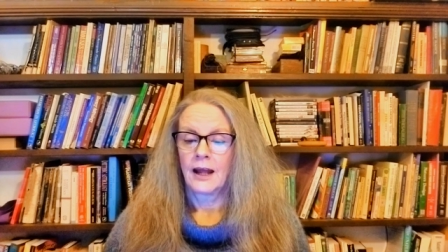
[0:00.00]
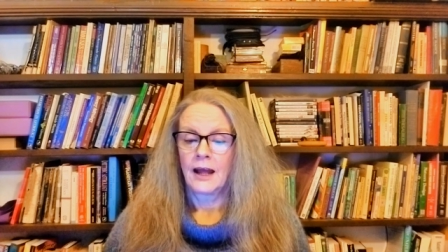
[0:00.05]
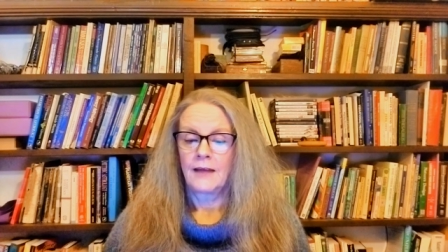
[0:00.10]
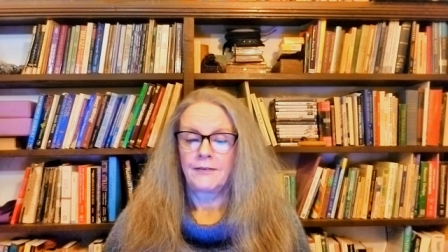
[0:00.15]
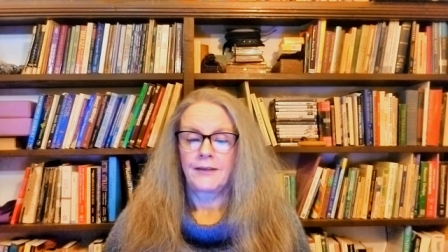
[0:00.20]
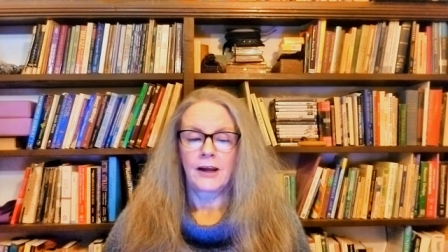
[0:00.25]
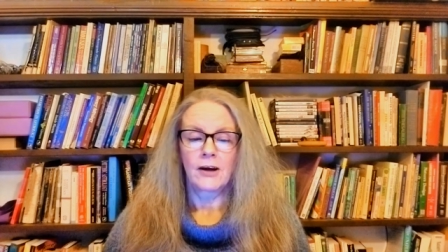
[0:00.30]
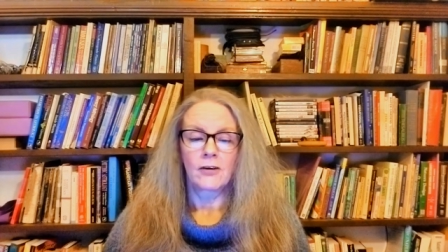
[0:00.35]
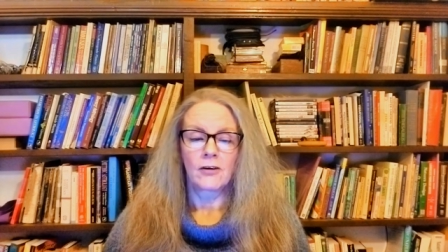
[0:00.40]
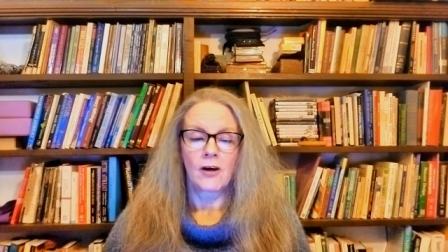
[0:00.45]

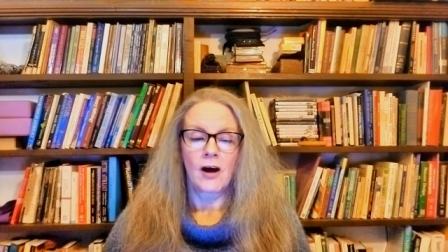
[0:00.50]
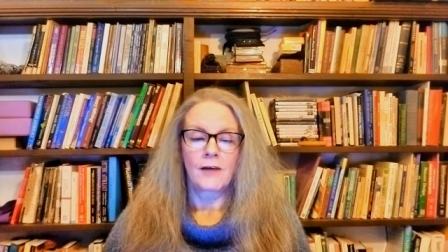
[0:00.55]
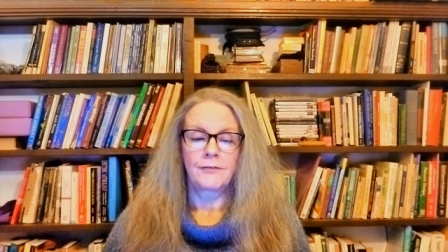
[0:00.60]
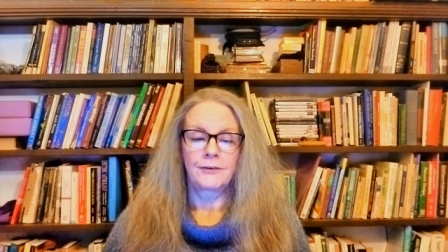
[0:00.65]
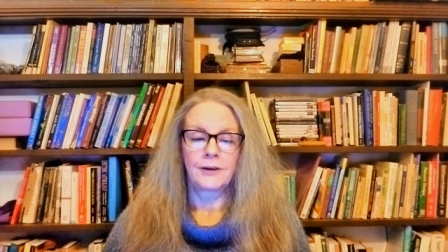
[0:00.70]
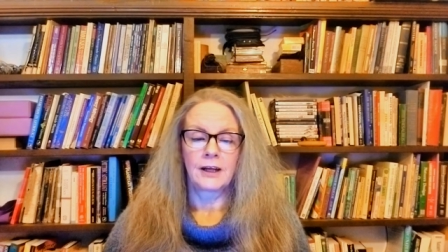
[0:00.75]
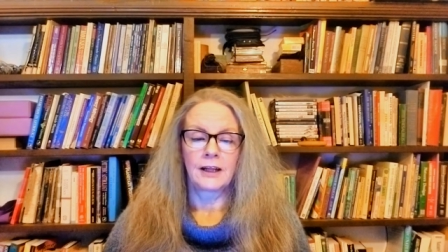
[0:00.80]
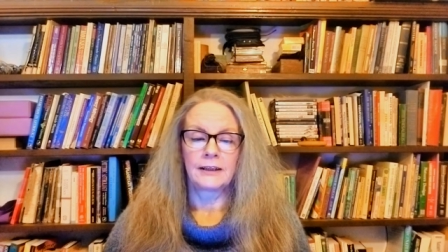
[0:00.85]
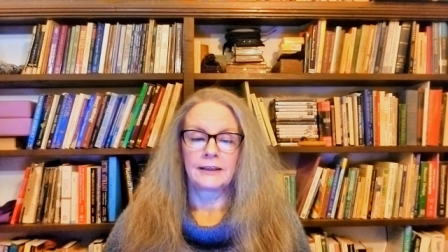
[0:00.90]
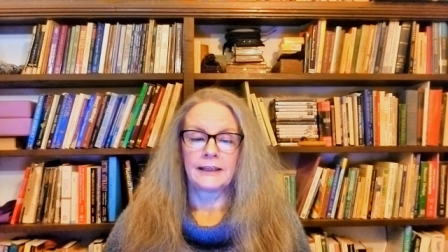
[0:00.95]
They are
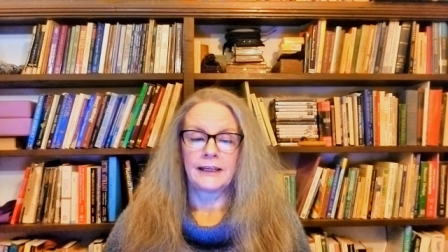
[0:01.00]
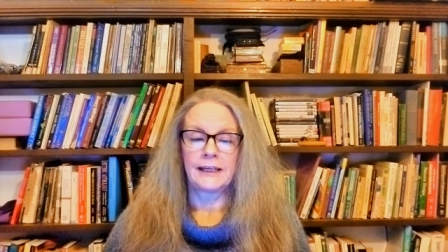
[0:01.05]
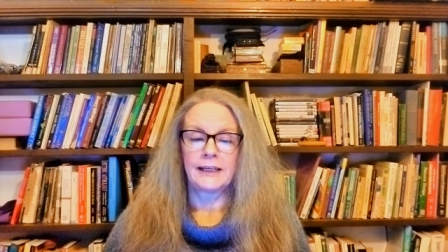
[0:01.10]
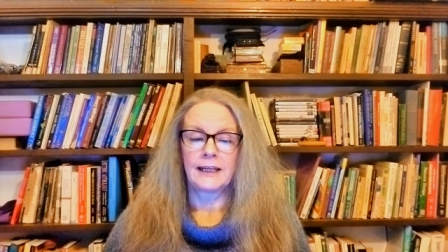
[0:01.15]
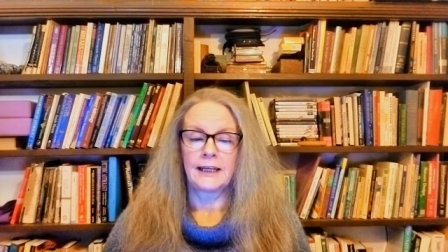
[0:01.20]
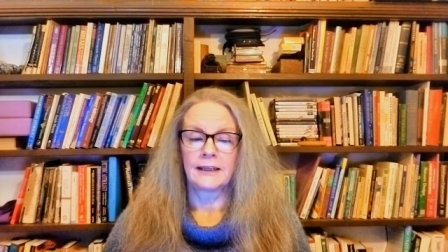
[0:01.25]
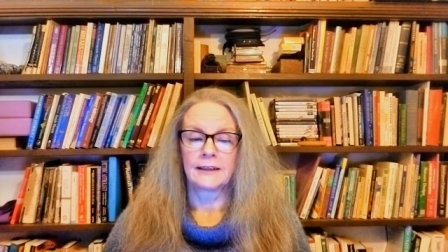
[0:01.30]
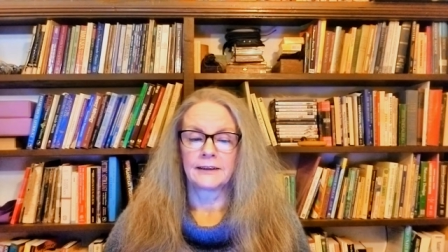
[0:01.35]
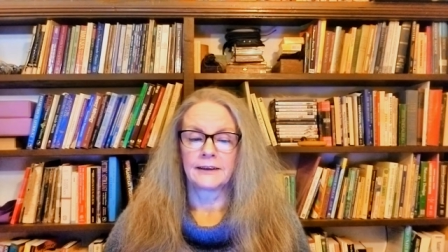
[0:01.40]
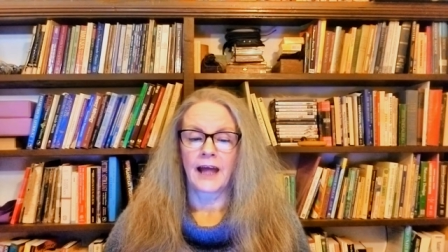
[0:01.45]
often a
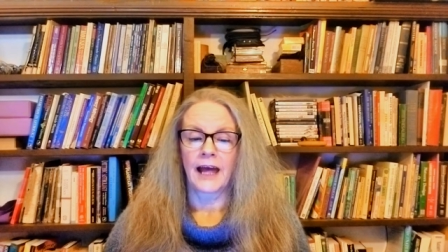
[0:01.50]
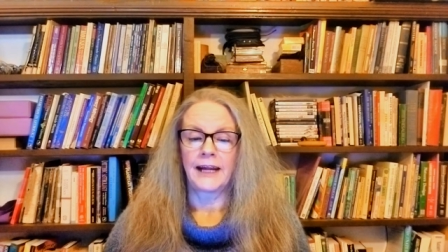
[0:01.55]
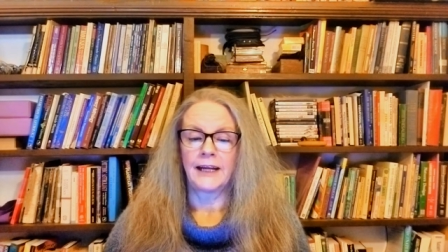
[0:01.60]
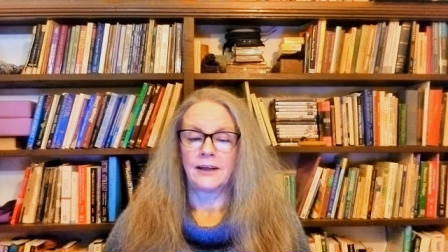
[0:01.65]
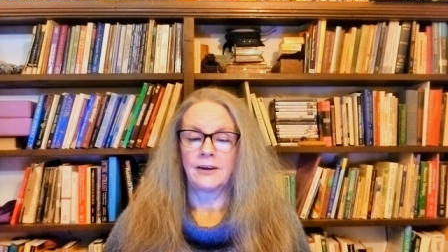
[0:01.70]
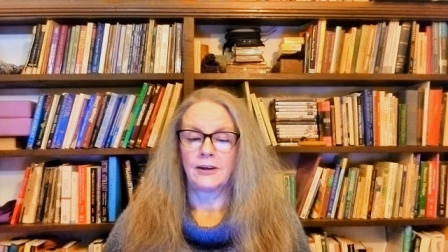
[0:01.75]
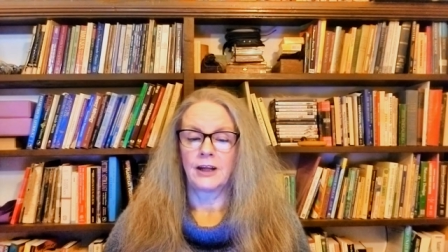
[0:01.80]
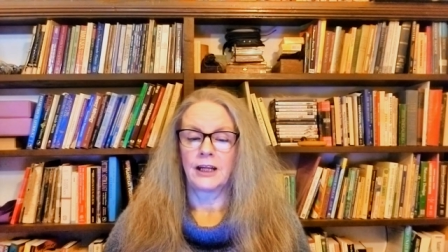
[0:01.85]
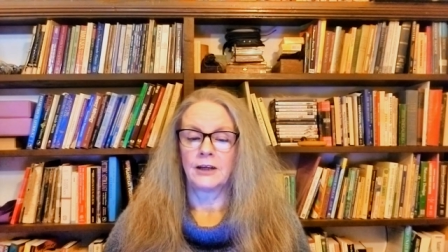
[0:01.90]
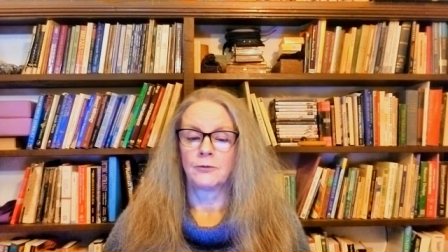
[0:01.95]
leading
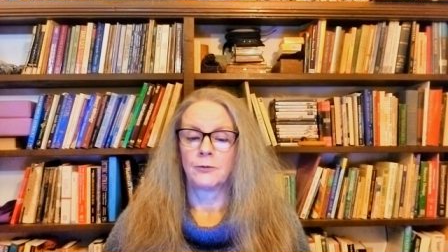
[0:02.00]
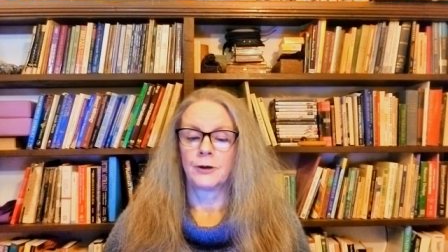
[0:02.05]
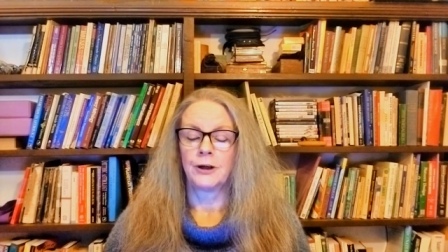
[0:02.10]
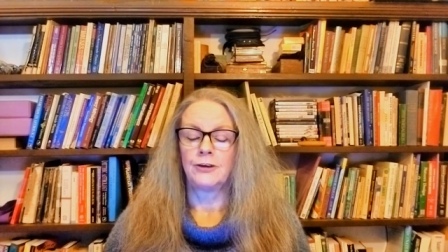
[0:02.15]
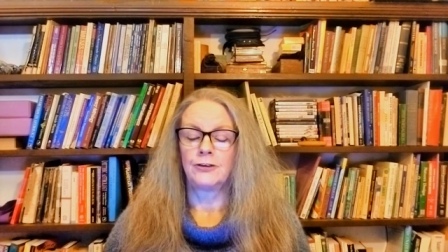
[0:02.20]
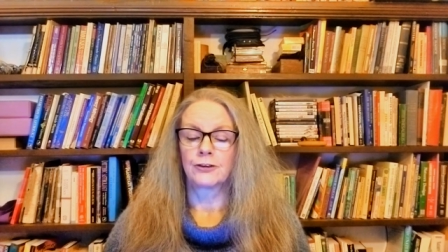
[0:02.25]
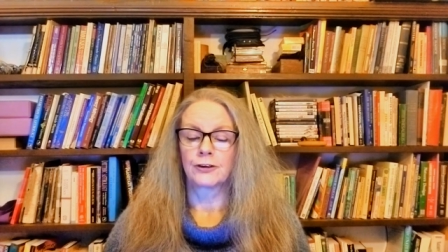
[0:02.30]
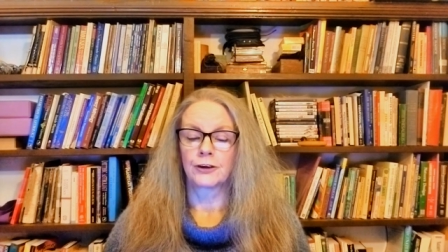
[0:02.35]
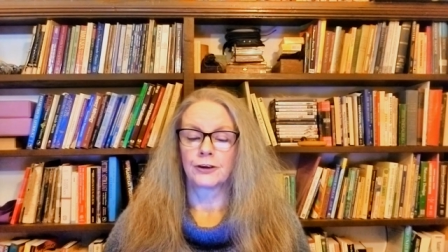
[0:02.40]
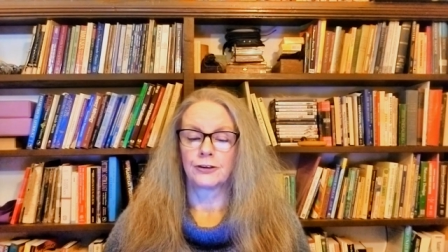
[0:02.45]
light in
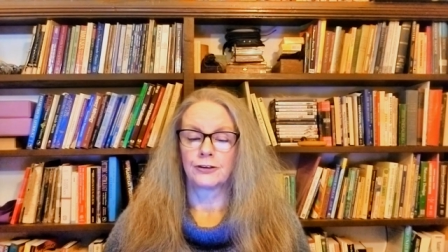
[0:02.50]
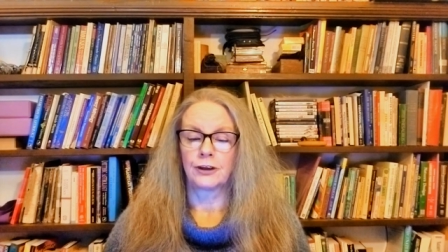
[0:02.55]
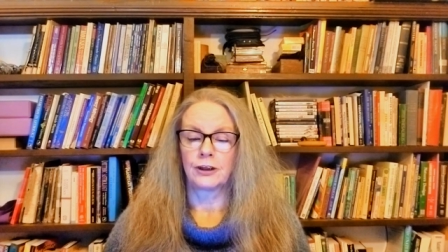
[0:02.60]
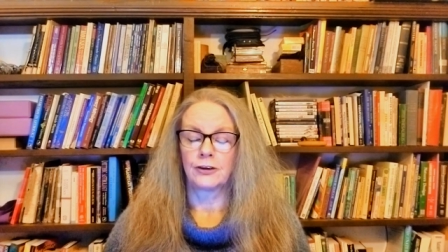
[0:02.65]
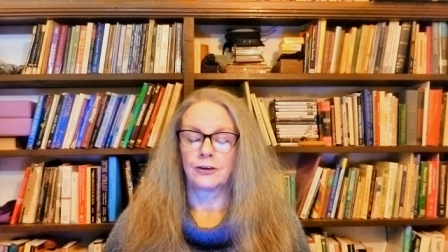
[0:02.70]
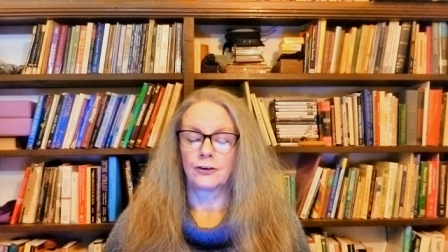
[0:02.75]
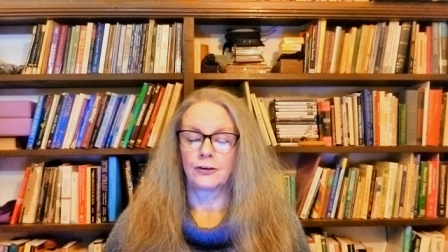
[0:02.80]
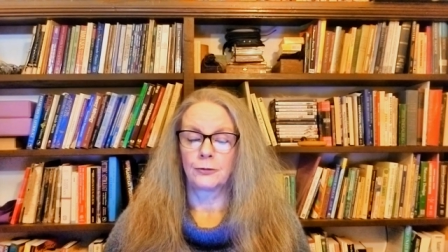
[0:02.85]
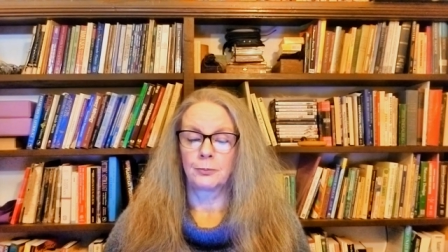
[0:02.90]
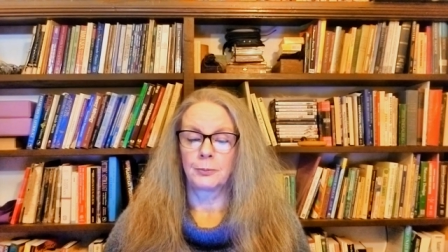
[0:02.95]
research
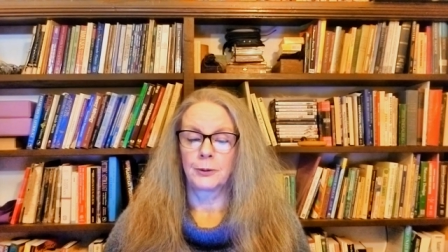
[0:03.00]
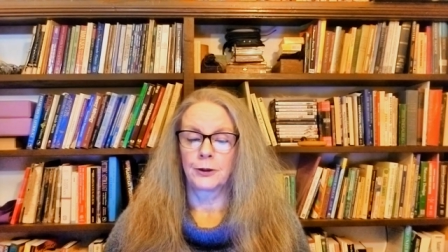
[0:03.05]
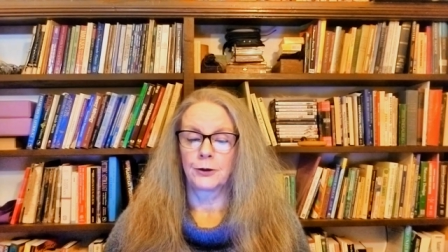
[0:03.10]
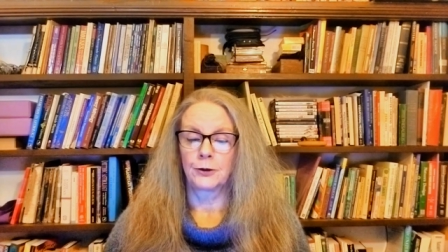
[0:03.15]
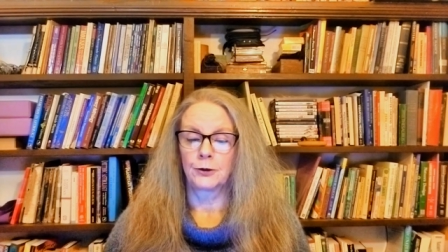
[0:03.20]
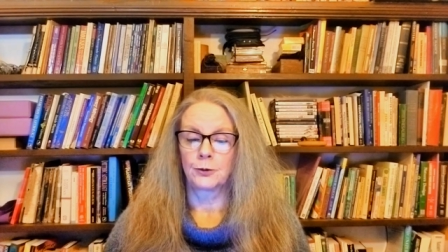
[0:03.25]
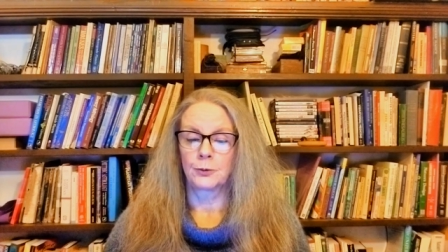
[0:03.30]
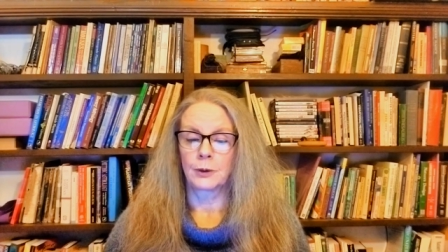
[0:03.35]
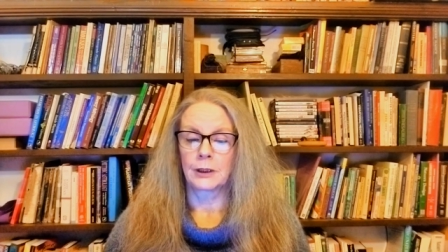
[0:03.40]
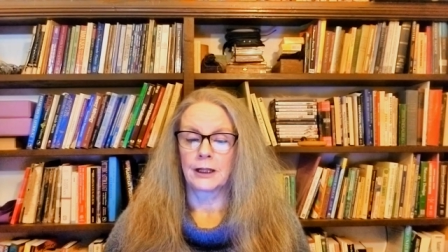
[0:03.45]
into
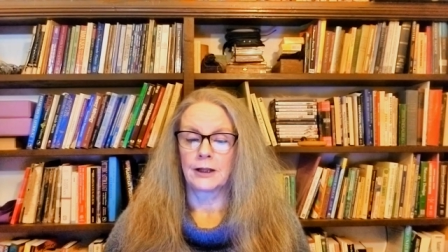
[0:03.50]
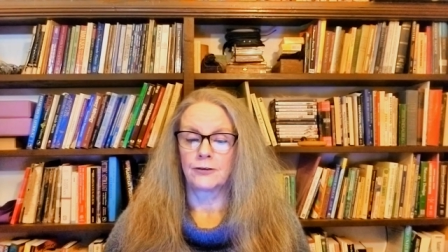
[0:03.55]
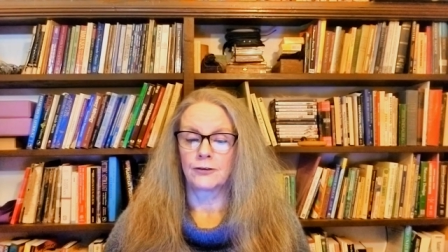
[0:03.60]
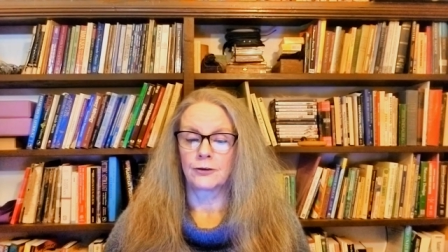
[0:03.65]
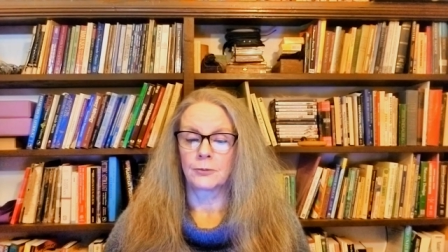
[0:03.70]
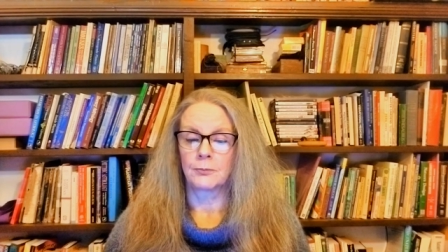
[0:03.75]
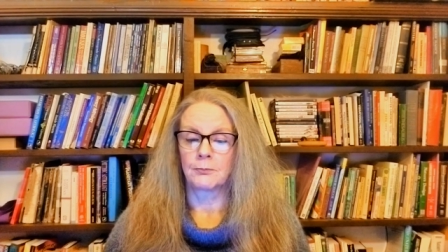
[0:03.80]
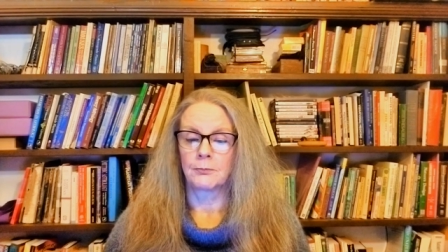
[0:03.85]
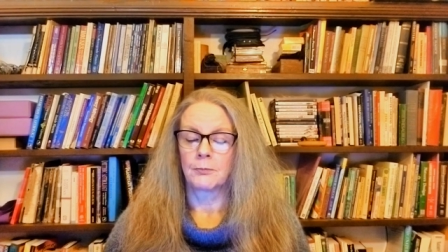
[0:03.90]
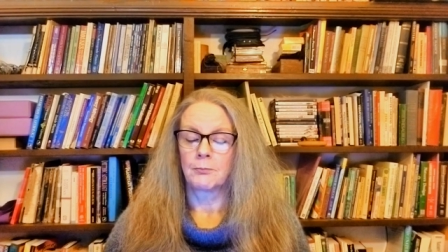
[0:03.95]

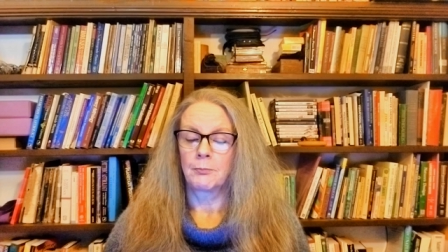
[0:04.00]
spiritualism,